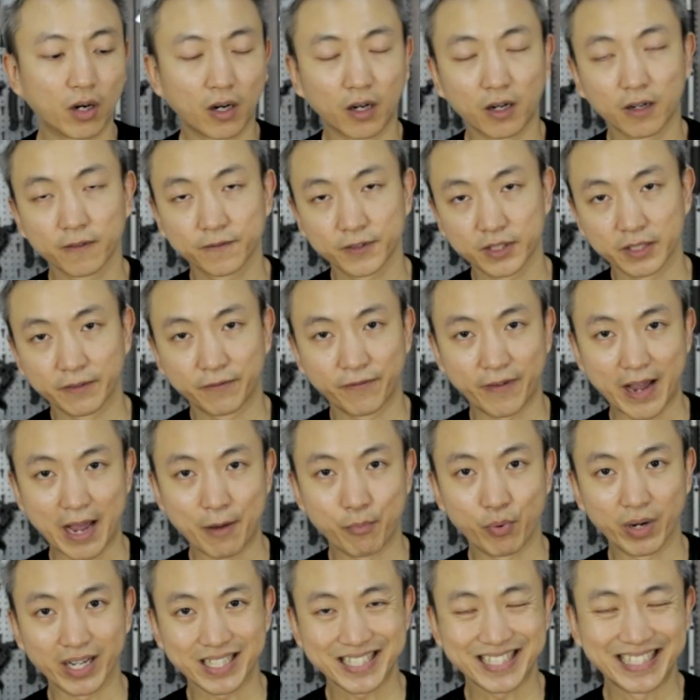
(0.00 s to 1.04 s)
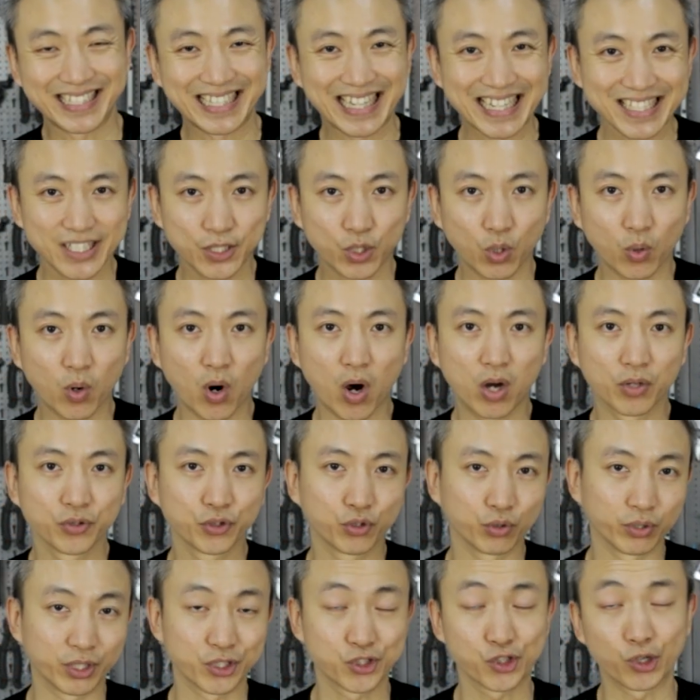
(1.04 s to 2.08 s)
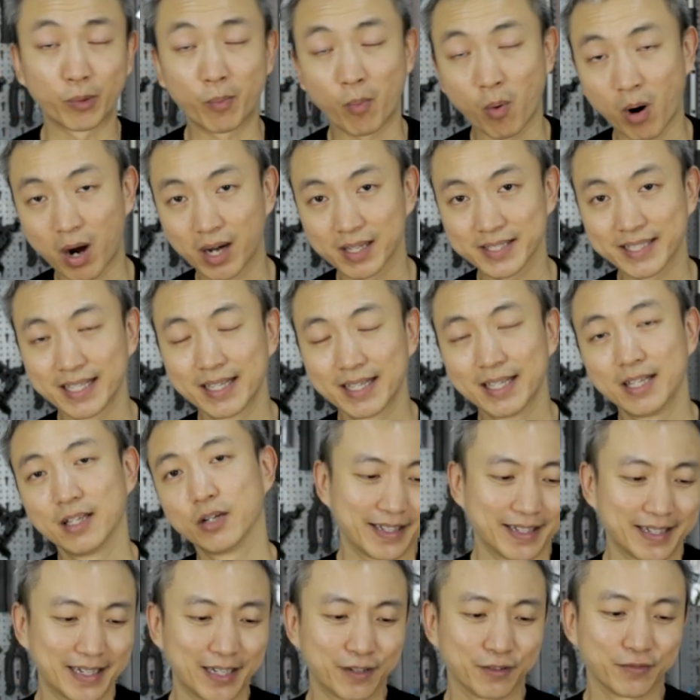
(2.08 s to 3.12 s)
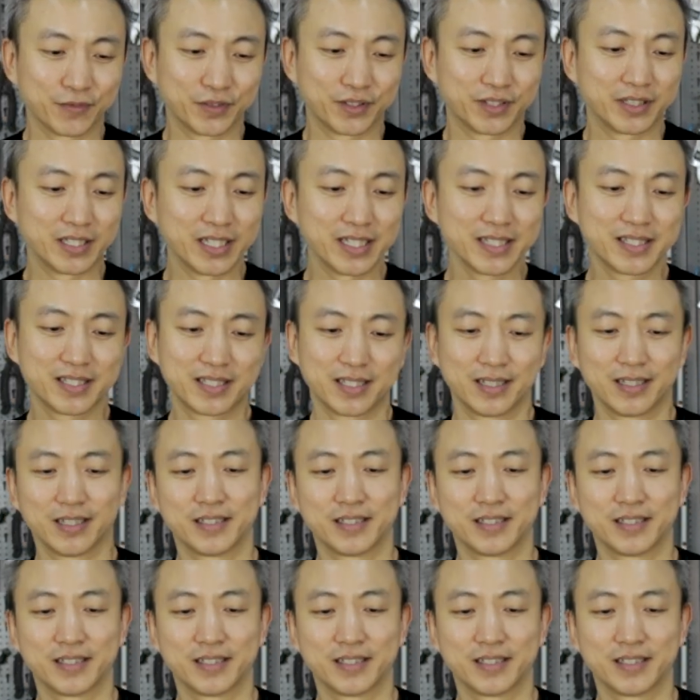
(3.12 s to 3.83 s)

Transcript: of the fabrics, let's go on to the chamois. Now this